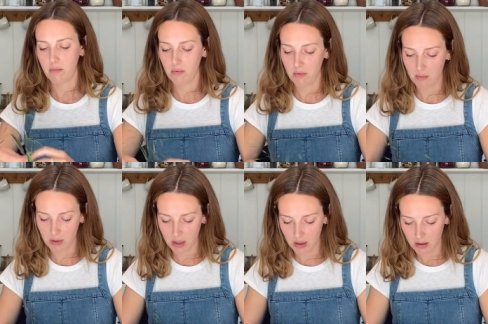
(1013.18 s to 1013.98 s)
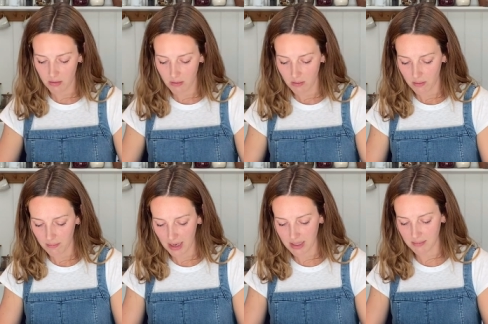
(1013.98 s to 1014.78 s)
There we go,
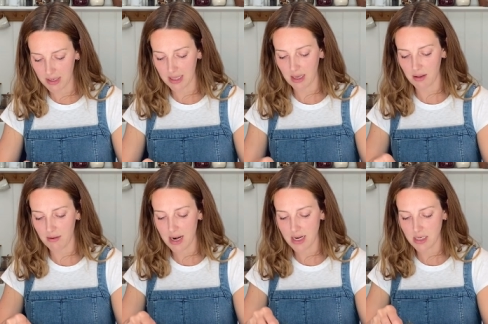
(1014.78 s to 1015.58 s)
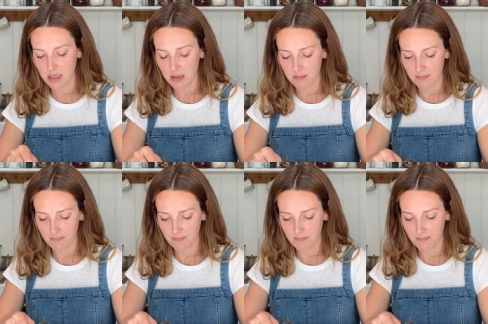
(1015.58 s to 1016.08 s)
back to meet the other end.